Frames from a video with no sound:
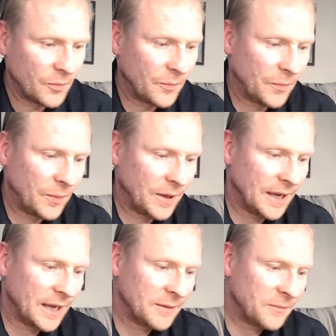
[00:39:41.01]

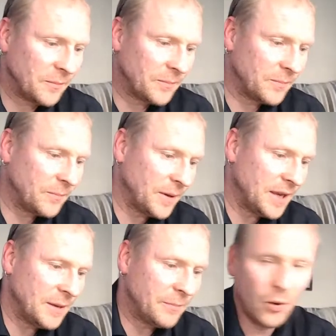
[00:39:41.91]

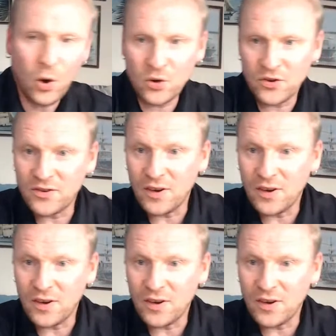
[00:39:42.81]
PNP pod